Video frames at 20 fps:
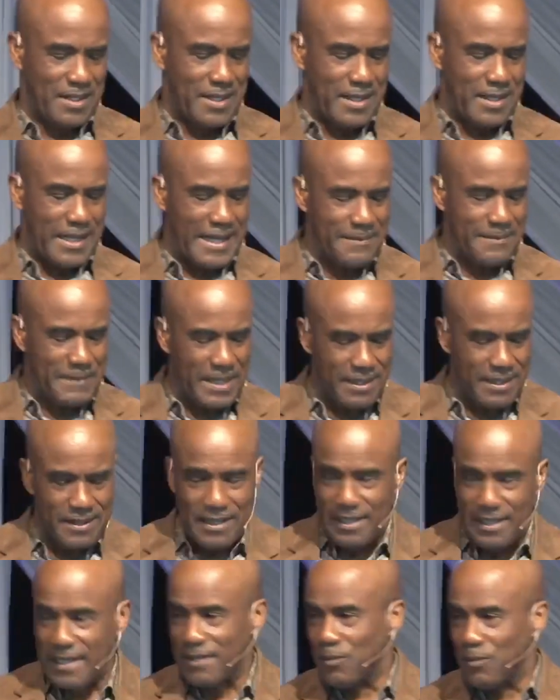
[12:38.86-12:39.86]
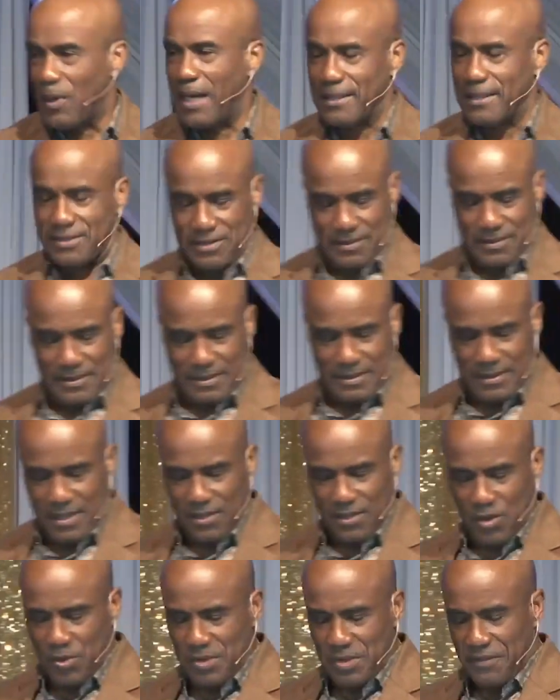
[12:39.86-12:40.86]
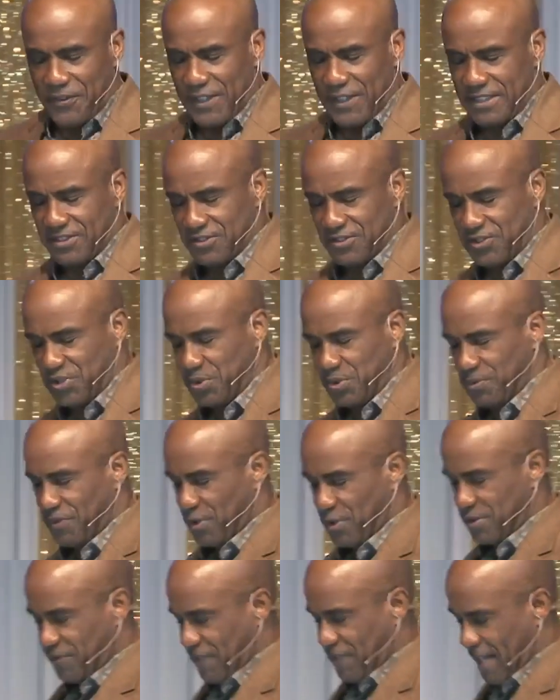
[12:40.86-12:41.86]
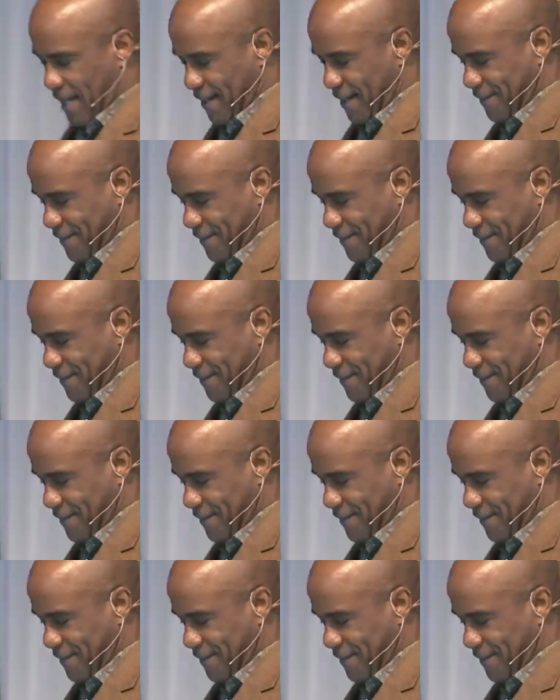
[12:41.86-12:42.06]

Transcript: Amen. And watch. Go to Ephesians 2, verse 5.